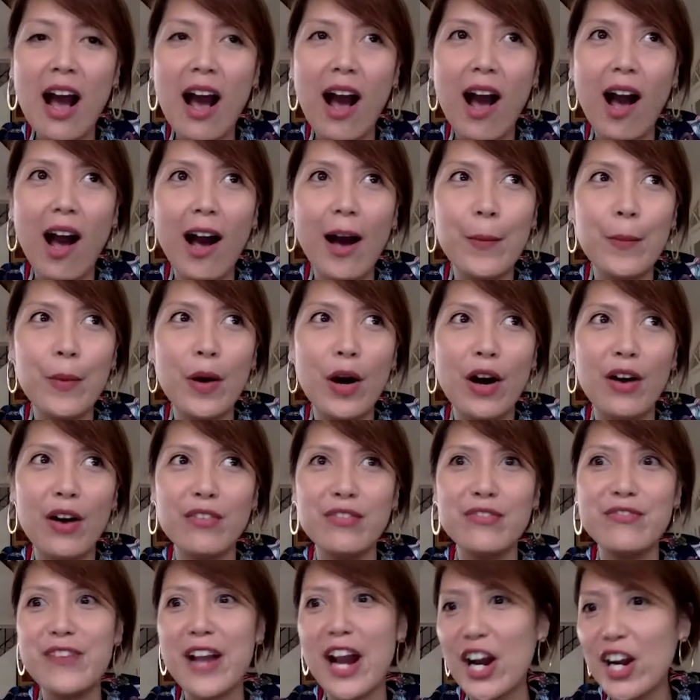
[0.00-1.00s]

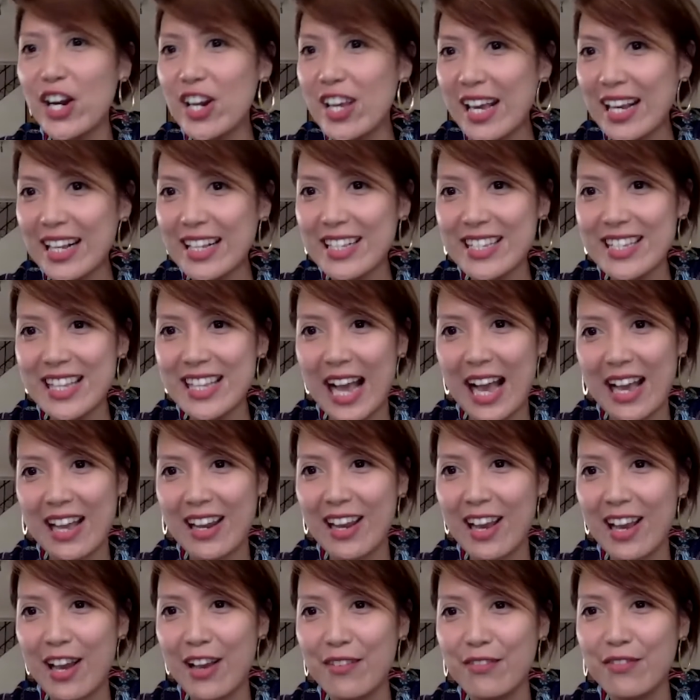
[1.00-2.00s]
of very
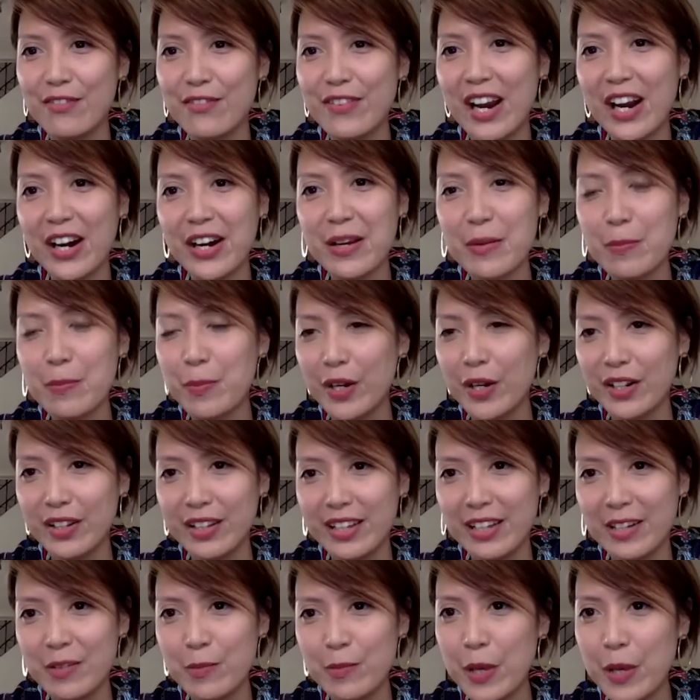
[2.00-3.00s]
excited, very
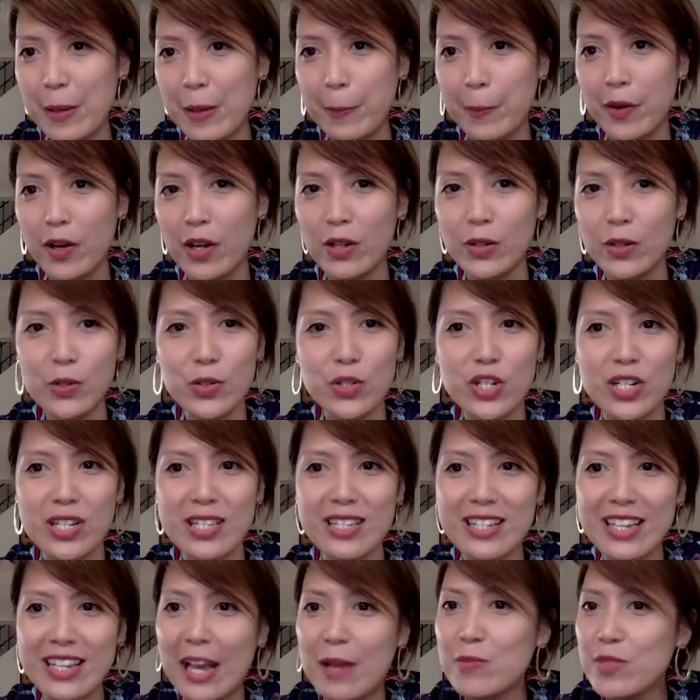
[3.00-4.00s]
brilliant people who
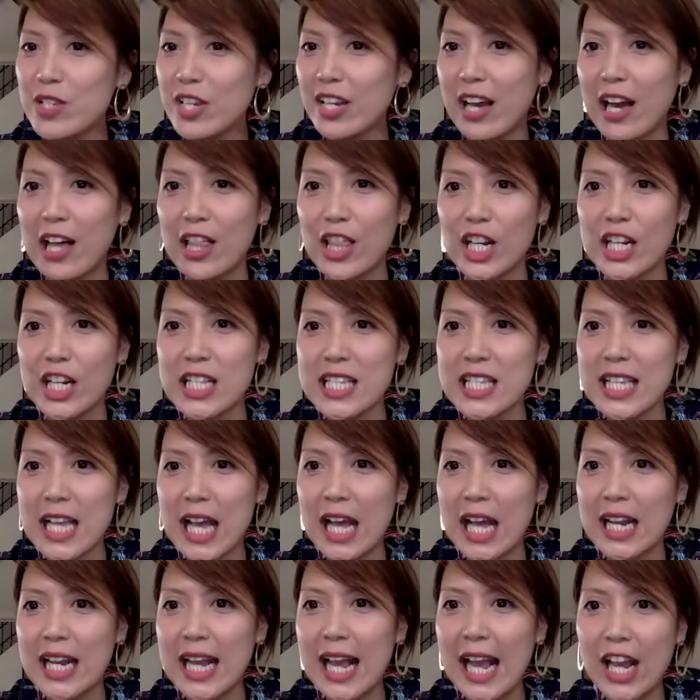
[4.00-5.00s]
just came together and
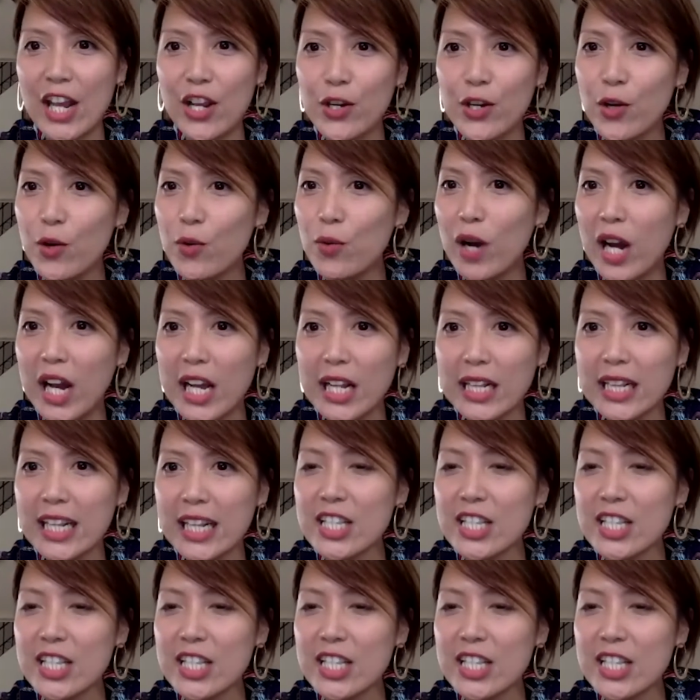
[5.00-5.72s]
said, hey, you know what?